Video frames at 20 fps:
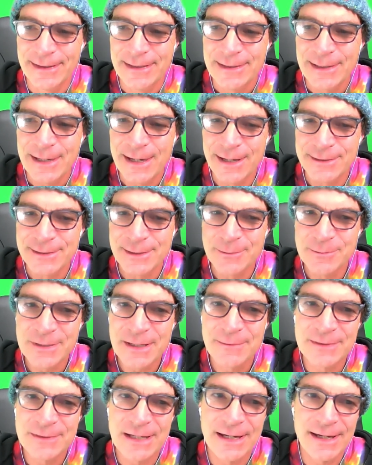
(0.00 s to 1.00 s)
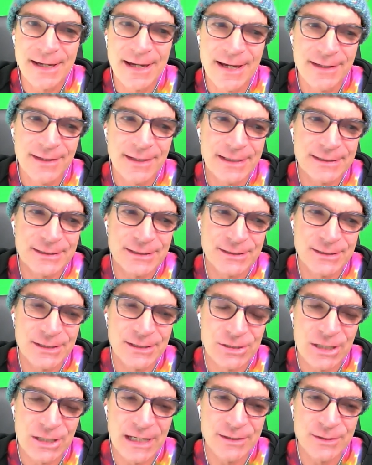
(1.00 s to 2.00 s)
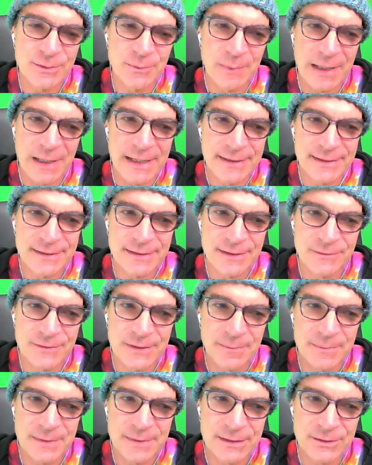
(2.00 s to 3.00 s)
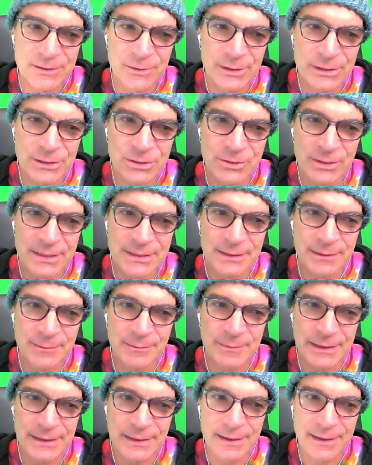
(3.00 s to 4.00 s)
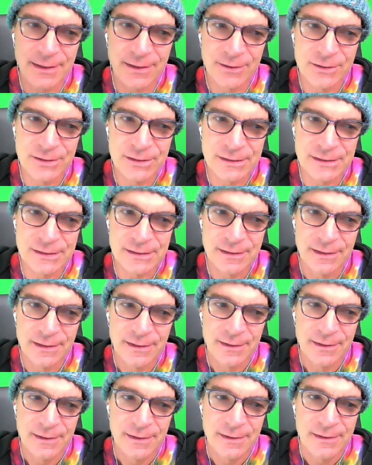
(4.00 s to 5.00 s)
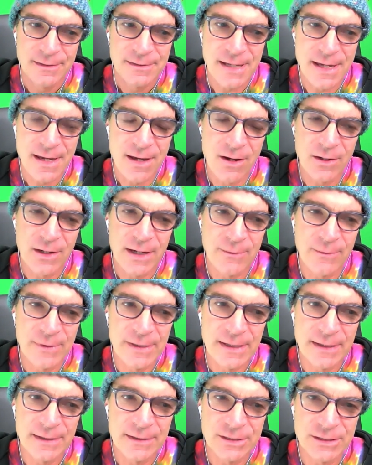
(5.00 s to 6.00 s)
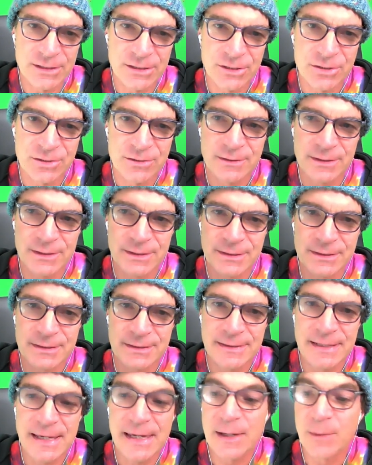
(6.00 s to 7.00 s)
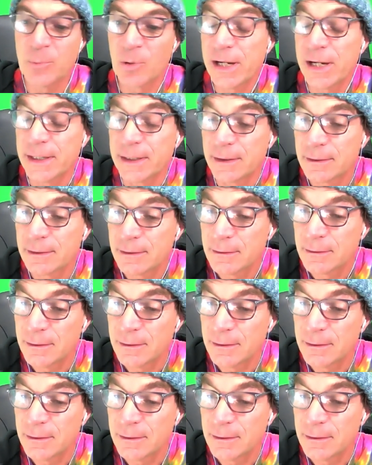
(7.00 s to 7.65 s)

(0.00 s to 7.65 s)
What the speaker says: Yeah, sometimes I like just to change of pace. If something's really stressing me, I'll just say, okay, we got to just take a break.